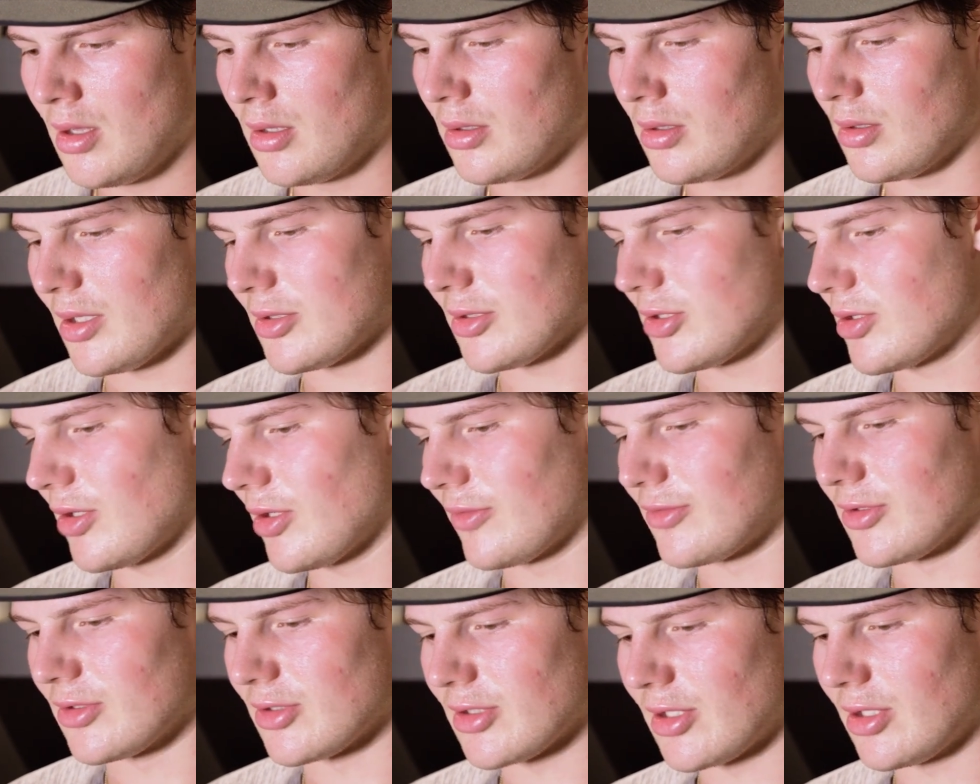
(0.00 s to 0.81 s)
that
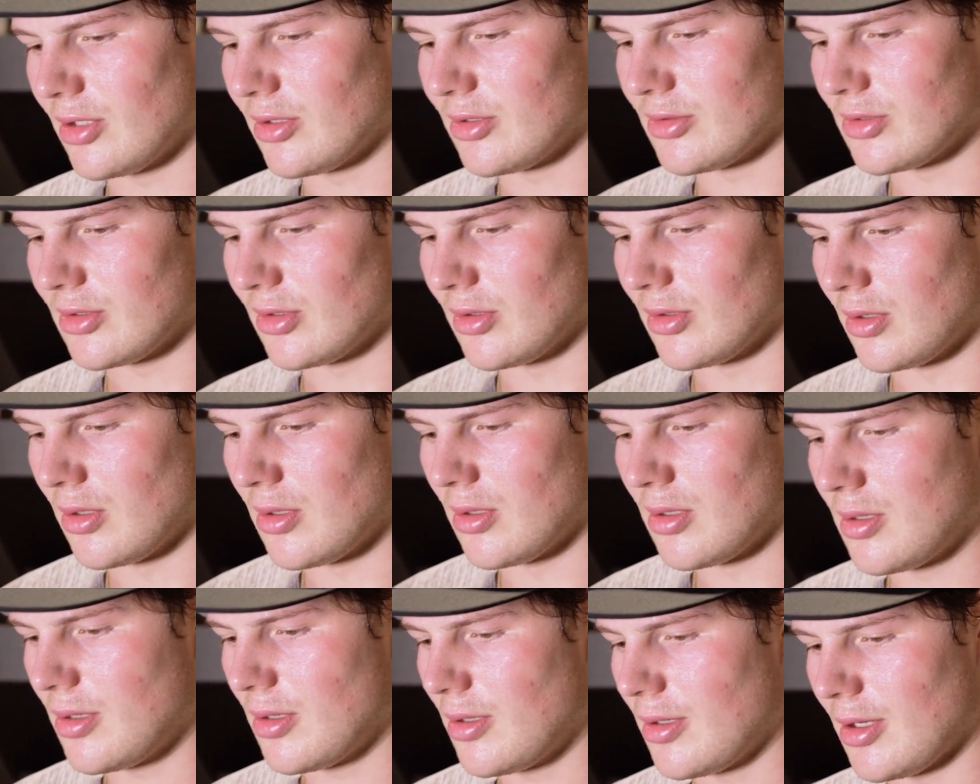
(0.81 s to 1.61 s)
stuff just kills you.
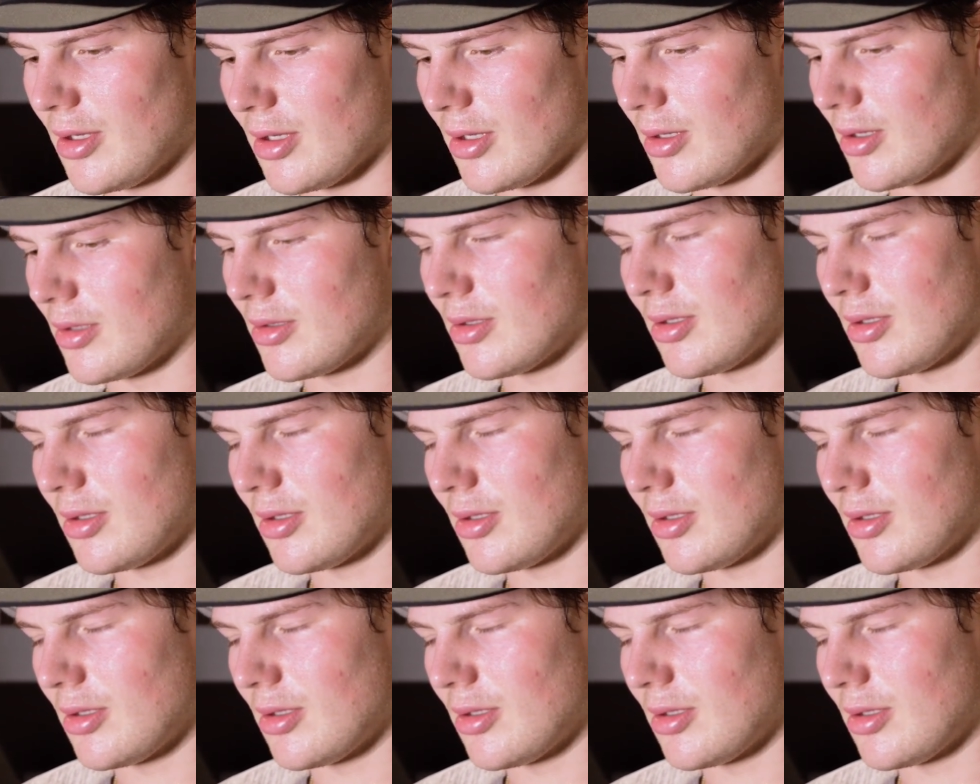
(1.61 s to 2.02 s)
Yeah.